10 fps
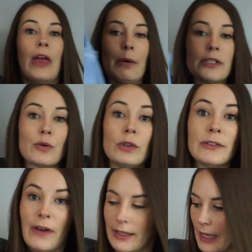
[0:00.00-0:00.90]
that was cool to
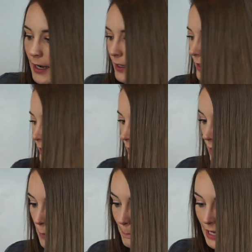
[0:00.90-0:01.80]
find that at
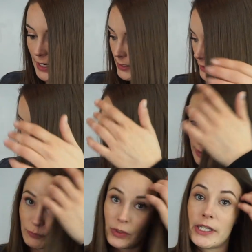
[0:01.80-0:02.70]
the bins, and it's
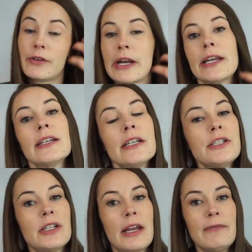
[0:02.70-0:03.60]
in really great
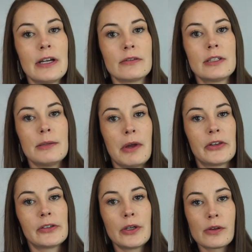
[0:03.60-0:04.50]
condition. I found some
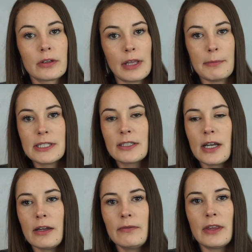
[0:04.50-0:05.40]
other Lululemon
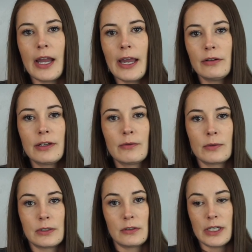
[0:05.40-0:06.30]
stuff that I don't even
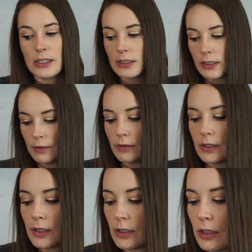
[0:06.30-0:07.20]
want to list because it
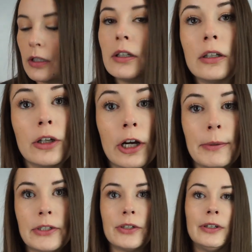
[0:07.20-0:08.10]
was
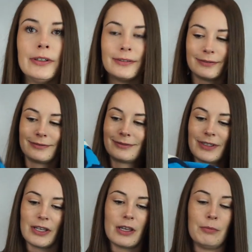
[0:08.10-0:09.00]
garbage.
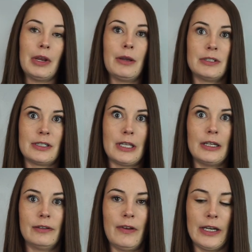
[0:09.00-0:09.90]
But I was
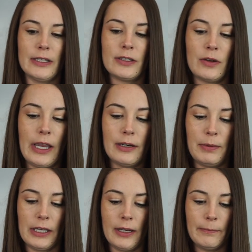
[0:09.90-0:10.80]
excited to find it, so I had to
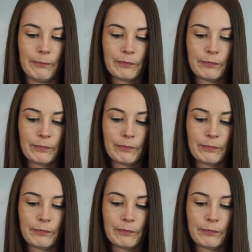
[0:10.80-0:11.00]
pick it up.